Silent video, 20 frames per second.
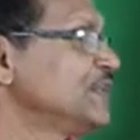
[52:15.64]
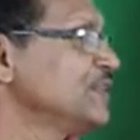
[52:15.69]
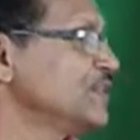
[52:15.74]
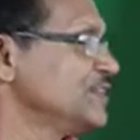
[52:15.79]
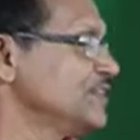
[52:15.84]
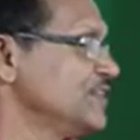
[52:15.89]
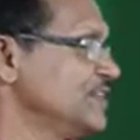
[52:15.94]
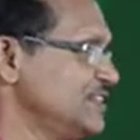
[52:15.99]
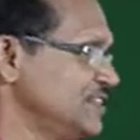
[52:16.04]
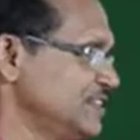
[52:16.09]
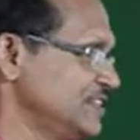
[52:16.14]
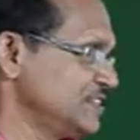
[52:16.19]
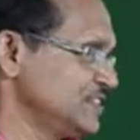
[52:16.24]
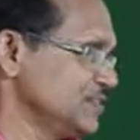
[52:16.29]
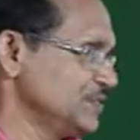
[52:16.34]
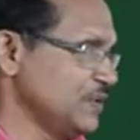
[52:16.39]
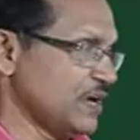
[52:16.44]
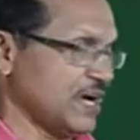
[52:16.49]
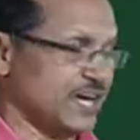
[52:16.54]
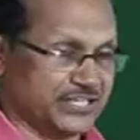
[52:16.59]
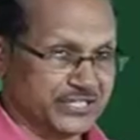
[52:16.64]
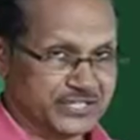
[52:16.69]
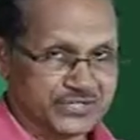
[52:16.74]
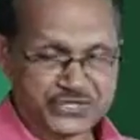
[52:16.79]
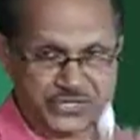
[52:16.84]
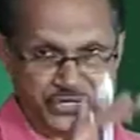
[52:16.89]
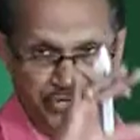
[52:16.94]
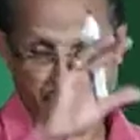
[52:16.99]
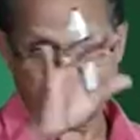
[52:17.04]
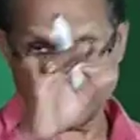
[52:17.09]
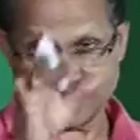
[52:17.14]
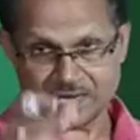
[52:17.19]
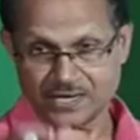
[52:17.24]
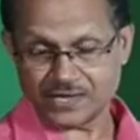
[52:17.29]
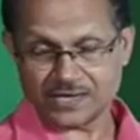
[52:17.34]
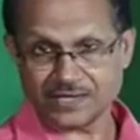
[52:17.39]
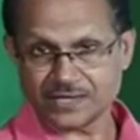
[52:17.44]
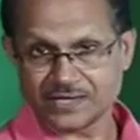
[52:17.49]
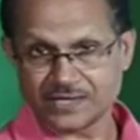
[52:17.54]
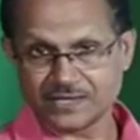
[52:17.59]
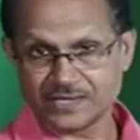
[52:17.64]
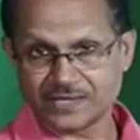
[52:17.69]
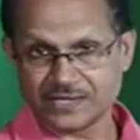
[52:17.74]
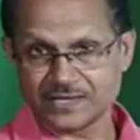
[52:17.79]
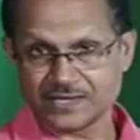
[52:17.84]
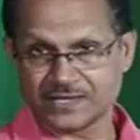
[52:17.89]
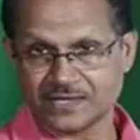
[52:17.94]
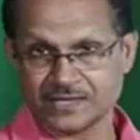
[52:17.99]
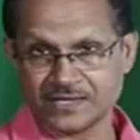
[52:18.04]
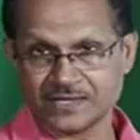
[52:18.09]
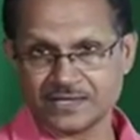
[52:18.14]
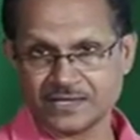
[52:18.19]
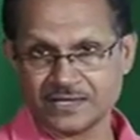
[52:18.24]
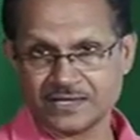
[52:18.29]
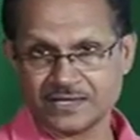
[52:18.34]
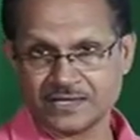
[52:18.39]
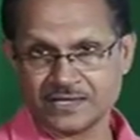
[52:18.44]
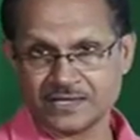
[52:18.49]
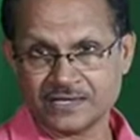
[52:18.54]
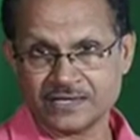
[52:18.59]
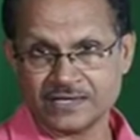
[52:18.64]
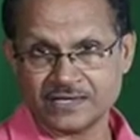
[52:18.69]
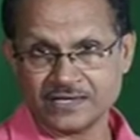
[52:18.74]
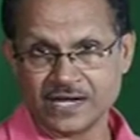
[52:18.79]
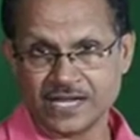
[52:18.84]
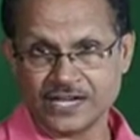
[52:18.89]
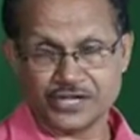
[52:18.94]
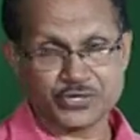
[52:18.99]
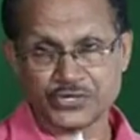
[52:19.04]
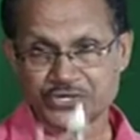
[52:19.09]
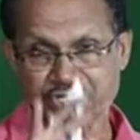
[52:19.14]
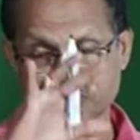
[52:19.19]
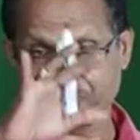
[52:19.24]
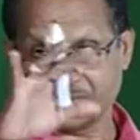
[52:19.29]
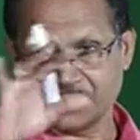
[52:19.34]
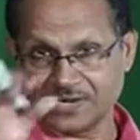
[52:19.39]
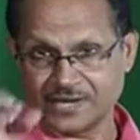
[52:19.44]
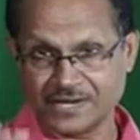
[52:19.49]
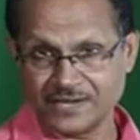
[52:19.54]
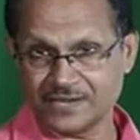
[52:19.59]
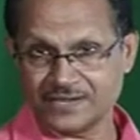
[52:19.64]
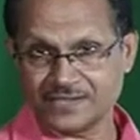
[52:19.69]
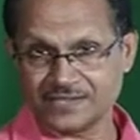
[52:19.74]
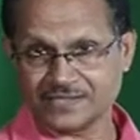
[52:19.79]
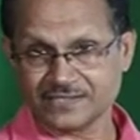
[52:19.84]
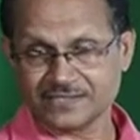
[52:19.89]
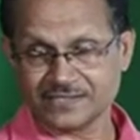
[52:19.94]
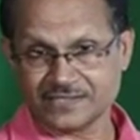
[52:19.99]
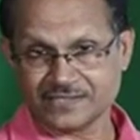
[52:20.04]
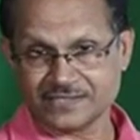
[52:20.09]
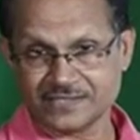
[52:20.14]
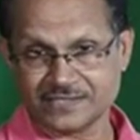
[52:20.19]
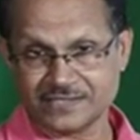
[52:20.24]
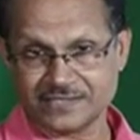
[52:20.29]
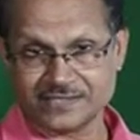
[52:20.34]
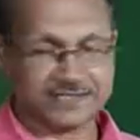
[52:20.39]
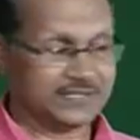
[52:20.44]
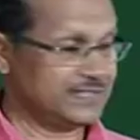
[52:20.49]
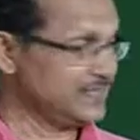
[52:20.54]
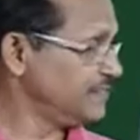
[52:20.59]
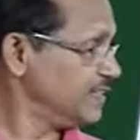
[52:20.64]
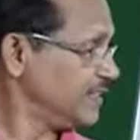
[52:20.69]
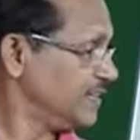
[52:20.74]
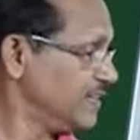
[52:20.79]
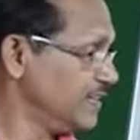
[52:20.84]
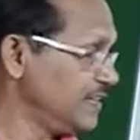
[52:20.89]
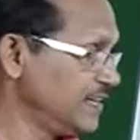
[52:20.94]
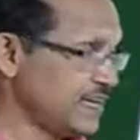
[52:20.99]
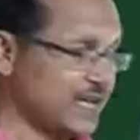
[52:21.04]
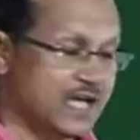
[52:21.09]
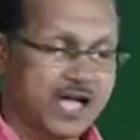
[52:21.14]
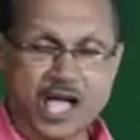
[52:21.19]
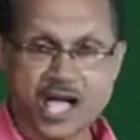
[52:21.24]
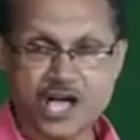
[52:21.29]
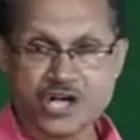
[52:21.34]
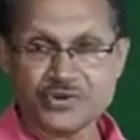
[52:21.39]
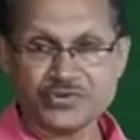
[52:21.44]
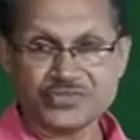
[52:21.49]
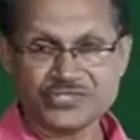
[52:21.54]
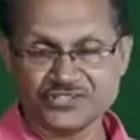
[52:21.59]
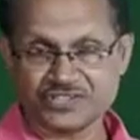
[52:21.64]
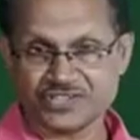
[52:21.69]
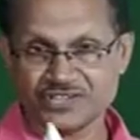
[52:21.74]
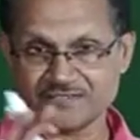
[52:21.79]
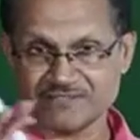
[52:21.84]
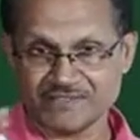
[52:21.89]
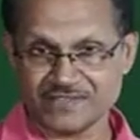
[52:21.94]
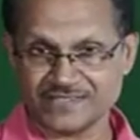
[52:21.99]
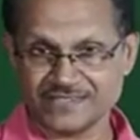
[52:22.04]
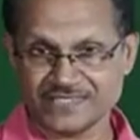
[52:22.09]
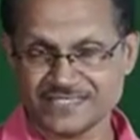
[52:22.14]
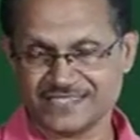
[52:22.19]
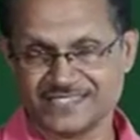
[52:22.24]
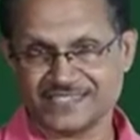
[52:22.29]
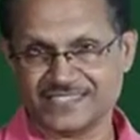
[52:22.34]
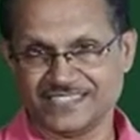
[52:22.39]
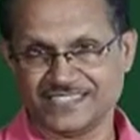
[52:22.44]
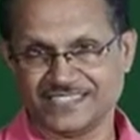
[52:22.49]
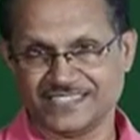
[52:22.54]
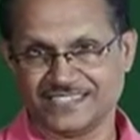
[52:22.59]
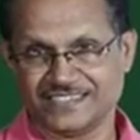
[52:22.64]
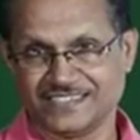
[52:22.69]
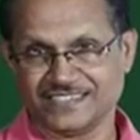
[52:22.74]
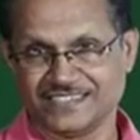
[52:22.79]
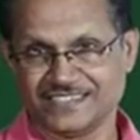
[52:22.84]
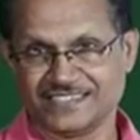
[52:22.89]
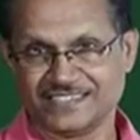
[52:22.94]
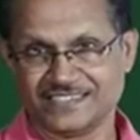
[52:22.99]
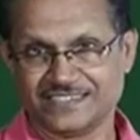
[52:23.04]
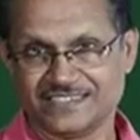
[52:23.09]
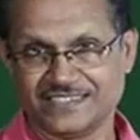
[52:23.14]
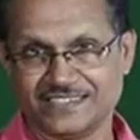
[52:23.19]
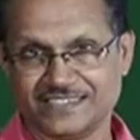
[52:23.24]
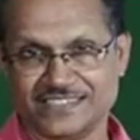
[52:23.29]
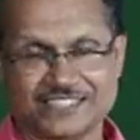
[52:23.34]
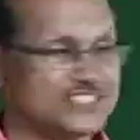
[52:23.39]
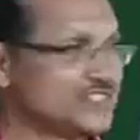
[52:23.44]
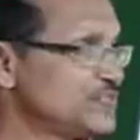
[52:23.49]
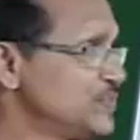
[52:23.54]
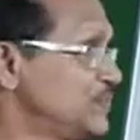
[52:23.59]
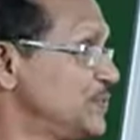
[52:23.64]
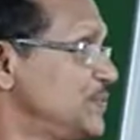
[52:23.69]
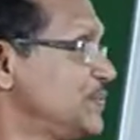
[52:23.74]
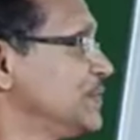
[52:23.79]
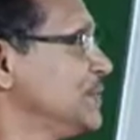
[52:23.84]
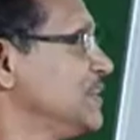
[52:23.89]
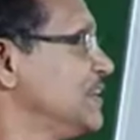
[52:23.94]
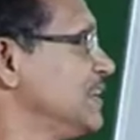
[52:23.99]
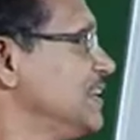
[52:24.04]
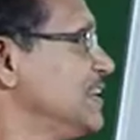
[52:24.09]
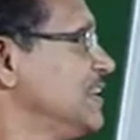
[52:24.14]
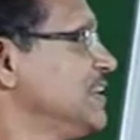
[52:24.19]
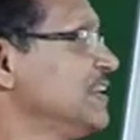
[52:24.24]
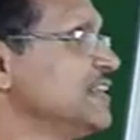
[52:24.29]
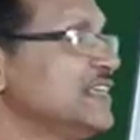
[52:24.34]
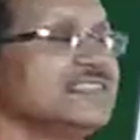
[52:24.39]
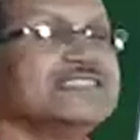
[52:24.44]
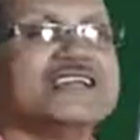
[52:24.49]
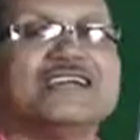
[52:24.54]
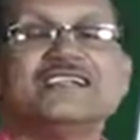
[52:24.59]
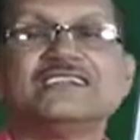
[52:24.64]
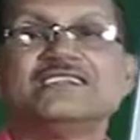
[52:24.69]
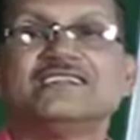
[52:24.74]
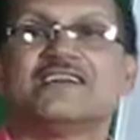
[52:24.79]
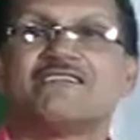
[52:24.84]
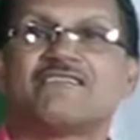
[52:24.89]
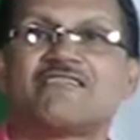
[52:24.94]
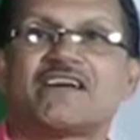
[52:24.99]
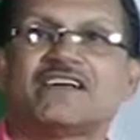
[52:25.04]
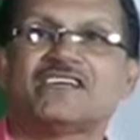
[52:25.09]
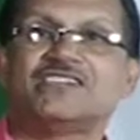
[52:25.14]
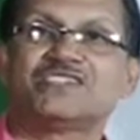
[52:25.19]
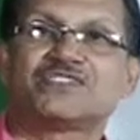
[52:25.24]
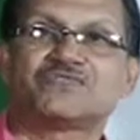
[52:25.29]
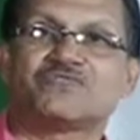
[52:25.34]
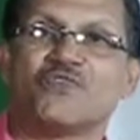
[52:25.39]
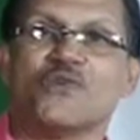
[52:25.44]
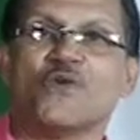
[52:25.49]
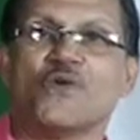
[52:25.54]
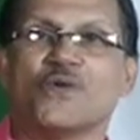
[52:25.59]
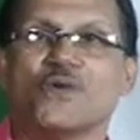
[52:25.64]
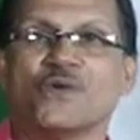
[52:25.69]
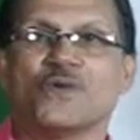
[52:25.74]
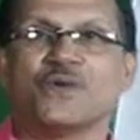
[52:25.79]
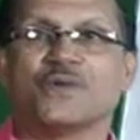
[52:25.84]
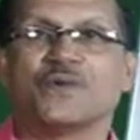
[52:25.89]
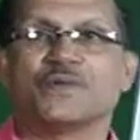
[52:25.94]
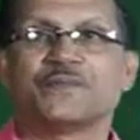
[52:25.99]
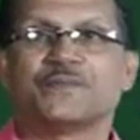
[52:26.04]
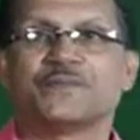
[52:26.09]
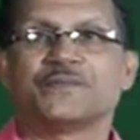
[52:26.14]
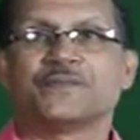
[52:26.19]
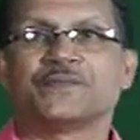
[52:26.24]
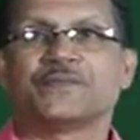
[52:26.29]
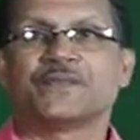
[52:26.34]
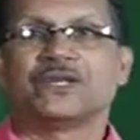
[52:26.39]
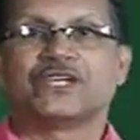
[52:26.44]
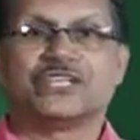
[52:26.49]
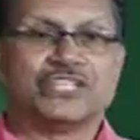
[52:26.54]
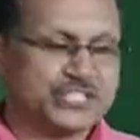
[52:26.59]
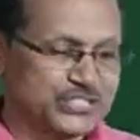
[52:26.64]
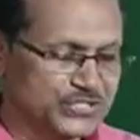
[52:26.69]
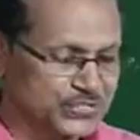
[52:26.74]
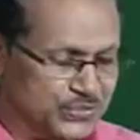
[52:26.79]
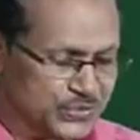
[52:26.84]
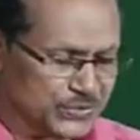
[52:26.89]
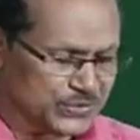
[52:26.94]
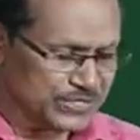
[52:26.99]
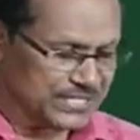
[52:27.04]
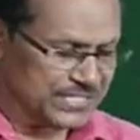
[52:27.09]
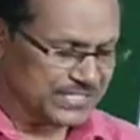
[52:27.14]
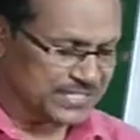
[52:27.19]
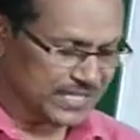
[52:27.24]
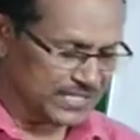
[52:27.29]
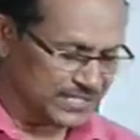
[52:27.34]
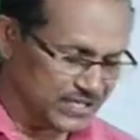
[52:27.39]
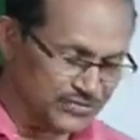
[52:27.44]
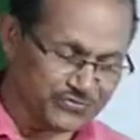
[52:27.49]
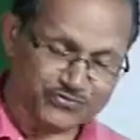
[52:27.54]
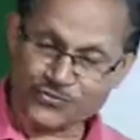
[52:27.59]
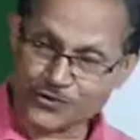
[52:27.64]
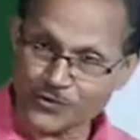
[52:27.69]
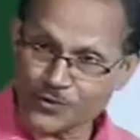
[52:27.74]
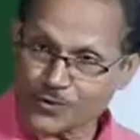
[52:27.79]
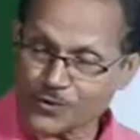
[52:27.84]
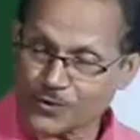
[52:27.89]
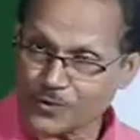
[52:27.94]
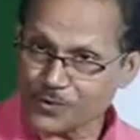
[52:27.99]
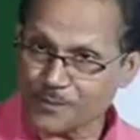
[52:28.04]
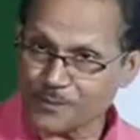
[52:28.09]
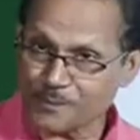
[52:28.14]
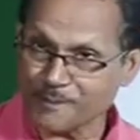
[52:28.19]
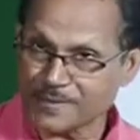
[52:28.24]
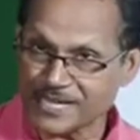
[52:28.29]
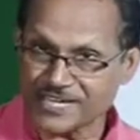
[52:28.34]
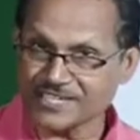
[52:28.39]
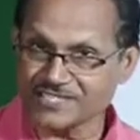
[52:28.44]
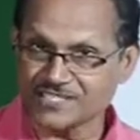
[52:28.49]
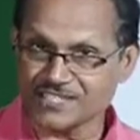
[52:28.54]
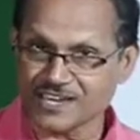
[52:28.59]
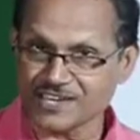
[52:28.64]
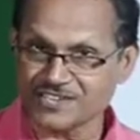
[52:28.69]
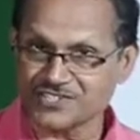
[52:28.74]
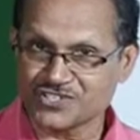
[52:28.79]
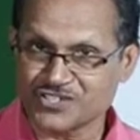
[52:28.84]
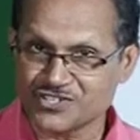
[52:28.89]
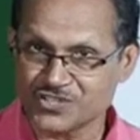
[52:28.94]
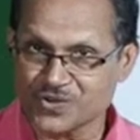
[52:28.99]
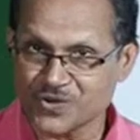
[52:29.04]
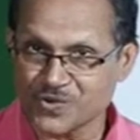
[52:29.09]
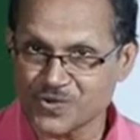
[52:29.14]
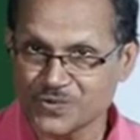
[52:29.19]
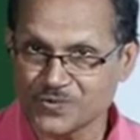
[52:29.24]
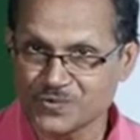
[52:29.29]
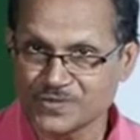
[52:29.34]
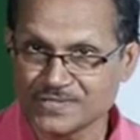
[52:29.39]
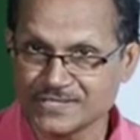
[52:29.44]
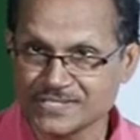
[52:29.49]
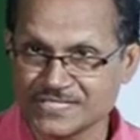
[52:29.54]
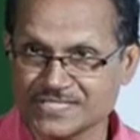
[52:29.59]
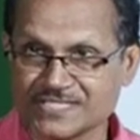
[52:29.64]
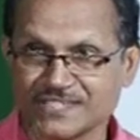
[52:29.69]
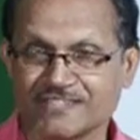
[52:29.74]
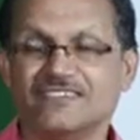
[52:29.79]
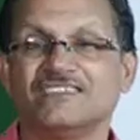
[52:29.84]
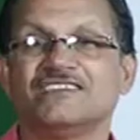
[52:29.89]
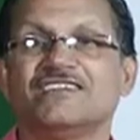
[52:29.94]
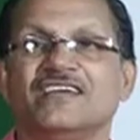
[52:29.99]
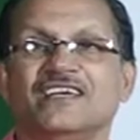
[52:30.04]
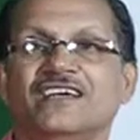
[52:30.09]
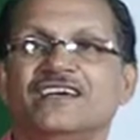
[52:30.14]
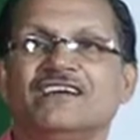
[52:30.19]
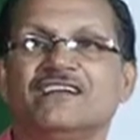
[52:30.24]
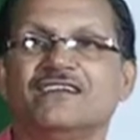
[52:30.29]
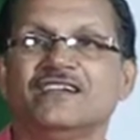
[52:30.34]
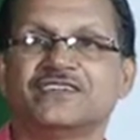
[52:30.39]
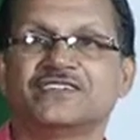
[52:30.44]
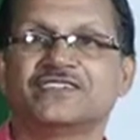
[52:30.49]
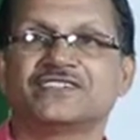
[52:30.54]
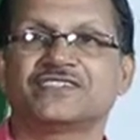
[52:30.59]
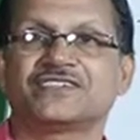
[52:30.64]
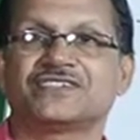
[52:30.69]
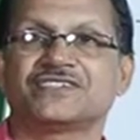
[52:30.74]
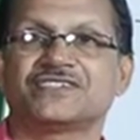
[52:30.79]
Got it? So, are you sure? Are you sure? Then how interesting. So, that is the rise fall. So, these are the four major tones in English.